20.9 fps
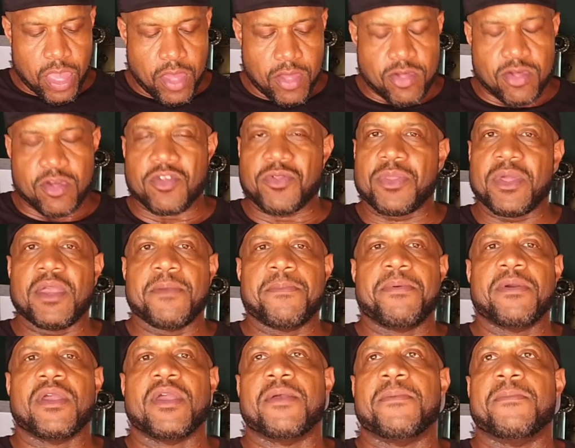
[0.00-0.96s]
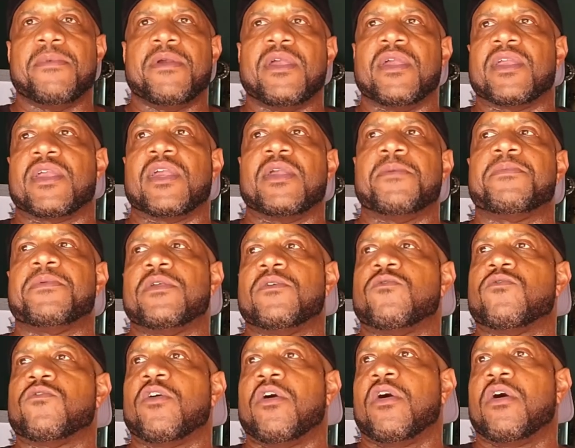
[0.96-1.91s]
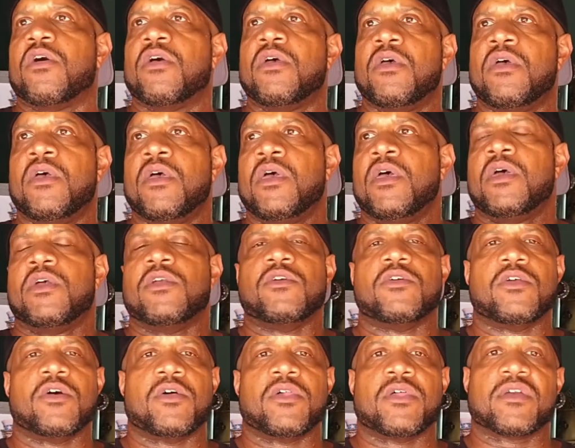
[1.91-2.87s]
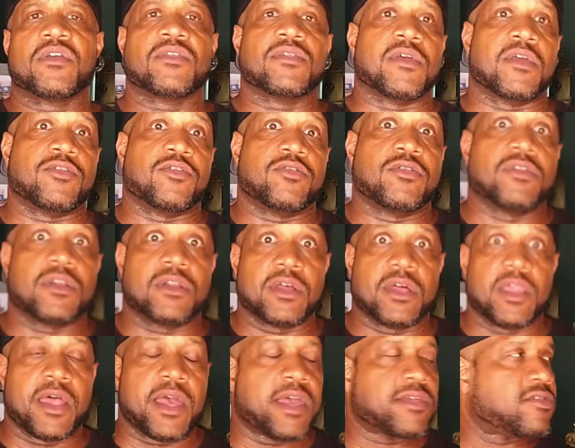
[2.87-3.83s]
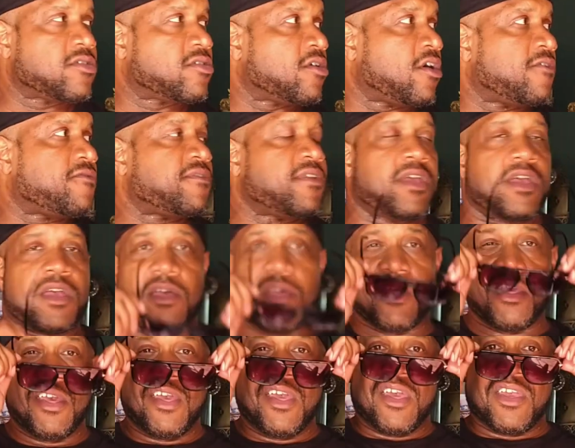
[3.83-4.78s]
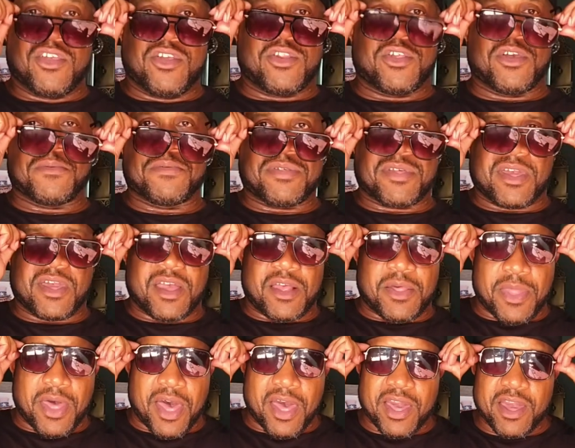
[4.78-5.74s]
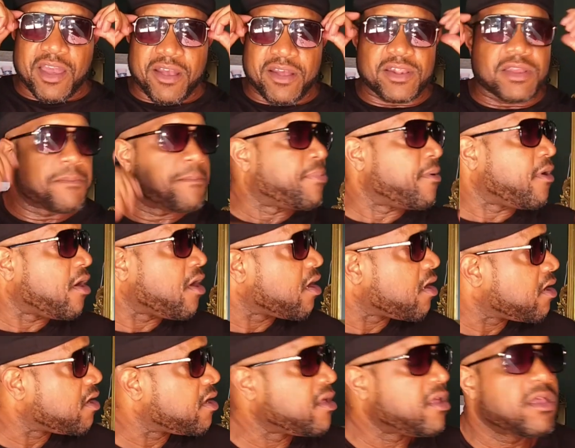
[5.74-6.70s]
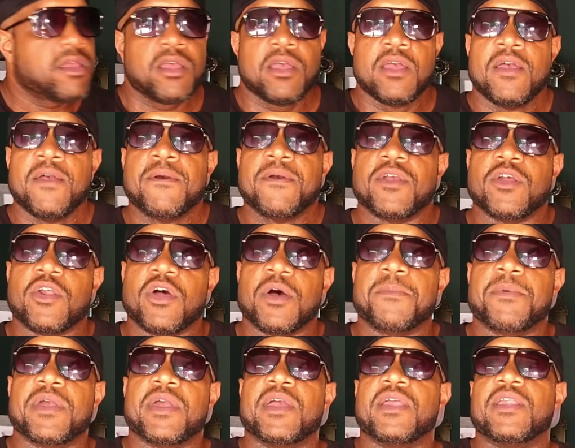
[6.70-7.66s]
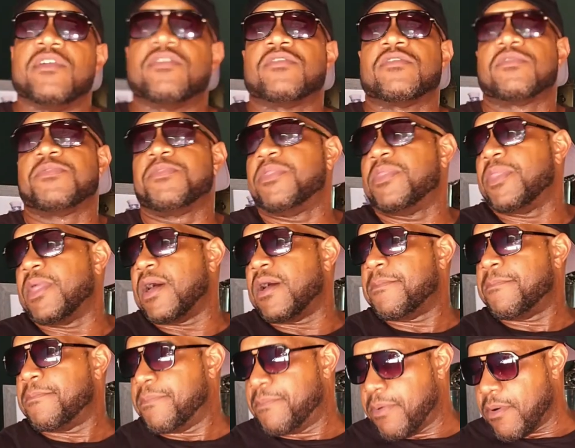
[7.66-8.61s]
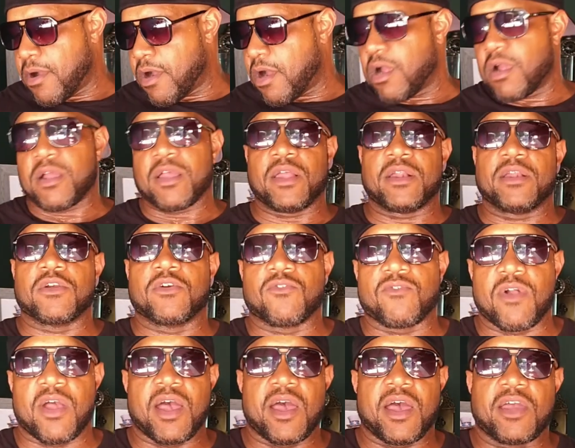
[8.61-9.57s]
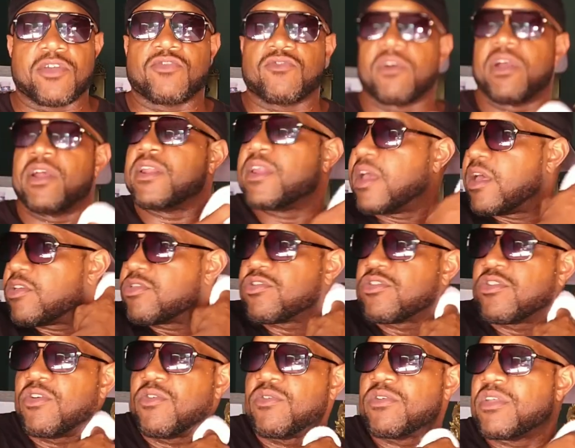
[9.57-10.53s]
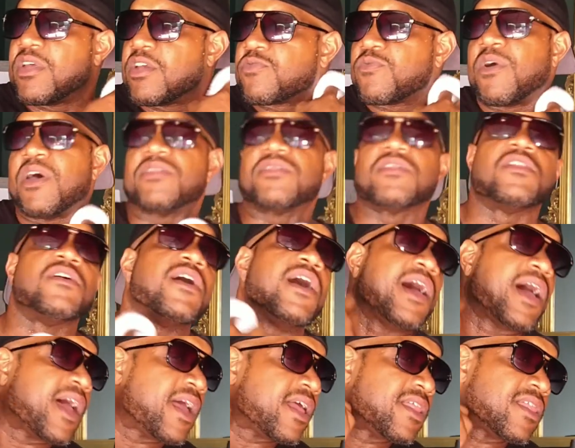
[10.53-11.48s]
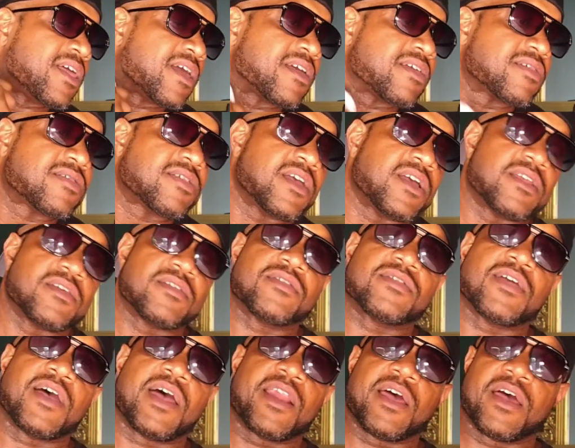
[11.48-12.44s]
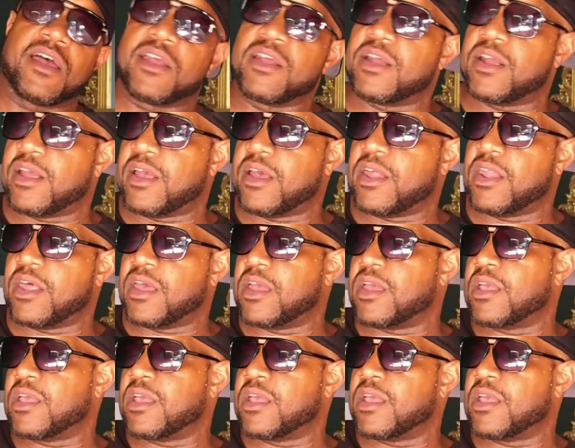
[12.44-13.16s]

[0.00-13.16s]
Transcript: Just me being me, keeping it raw. You know, I just took the glasses off now. You know what I'm saying? I'm out here at the bar. You know what I mean? This is my bar in the garage right now, so that's why it's a little hot. Like I said, it's hot out here in LA.